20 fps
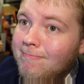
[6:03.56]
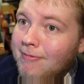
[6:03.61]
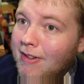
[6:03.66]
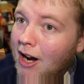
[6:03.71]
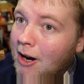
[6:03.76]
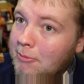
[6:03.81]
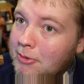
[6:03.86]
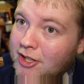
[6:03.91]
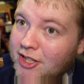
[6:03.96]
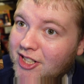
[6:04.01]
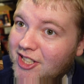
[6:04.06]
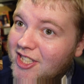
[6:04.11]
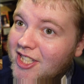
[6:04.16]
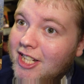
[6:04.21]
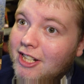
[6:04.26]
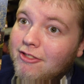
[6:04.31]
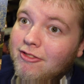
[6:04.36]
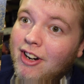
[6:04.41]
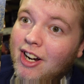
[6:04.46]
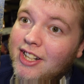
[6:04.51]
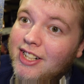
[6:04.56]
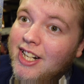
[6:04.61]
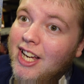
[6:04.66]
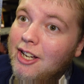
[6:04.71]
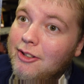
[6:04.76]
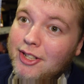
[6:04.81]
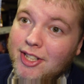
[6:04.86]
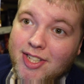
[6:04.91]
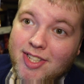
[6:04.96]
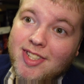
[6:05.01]
I'm gonna say it right now,
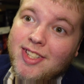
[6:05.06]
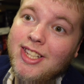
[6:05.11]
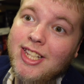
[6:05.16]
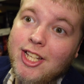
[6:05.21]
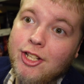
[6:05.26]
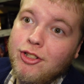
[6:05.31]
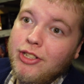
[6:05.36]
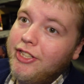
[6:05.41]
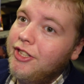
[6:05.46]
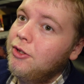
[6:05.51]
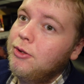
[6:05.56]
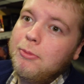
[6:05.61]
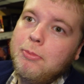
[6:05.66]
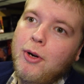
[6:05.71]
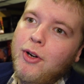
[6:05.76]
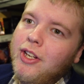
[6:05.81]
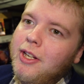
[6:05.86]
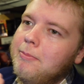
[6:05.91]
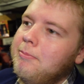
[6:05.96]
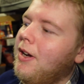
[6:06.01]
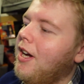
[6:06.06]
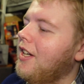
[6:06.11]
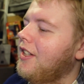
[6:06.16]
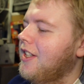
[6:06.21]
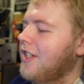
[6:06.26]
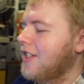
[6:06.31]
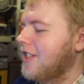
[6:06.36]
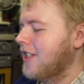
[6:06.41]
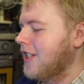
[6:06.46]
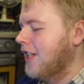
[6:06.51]
there's literally no point in buying
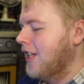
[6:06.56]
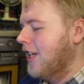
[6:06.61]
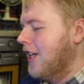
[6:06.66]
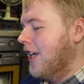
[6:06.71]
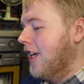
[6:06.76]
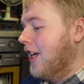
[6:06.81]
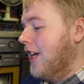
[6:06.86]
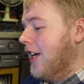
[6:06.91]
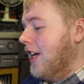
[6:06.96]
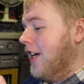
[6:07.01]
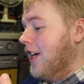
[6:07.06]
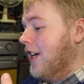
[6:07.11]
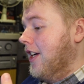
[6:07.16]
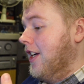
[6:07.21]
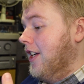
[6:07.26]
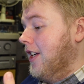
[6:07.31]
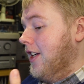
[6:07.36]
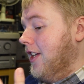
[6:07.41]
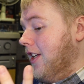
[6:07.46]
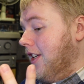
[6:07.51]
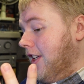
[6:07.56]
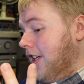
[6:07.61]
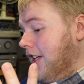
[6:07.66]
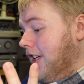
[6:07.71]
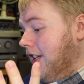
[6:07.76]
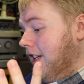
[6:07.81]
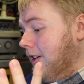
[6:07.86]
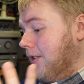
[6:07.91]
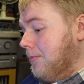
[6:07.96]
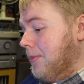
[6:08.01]
this,
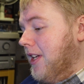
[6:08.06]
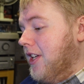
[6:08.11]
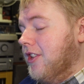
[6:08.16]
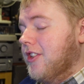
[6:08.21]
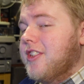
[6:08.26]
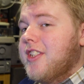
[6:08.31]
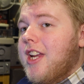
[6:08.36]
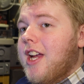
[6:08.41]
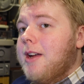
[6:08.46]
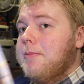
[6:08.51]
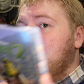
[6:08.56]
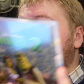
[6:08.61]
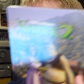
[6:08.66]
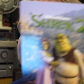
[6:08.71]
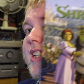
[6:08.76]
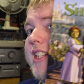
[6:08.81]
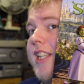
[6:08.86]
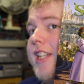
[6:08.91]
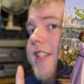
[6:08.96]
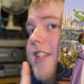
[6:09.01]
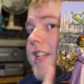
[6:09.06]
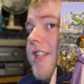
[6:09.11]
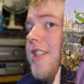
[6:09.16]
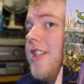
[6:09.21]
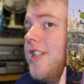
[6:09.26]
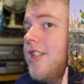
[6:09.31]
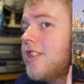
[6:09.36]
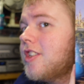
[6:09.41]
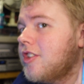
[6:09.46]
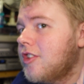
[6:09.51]
because basically this
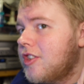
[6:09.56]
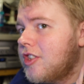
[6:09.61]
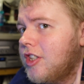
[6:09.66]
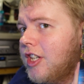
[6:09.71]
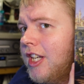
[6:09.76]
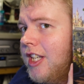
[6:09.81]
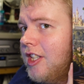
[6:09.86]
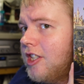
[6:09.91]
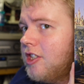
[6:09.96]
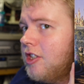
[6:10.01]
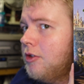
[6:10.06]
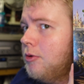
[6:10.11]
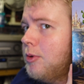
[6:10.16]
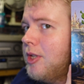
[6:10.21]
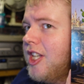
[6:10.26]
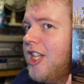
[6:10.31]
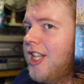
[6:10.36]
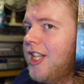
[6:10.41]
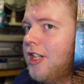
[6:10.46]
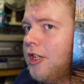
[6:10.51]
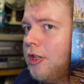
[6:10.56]
is just a 2K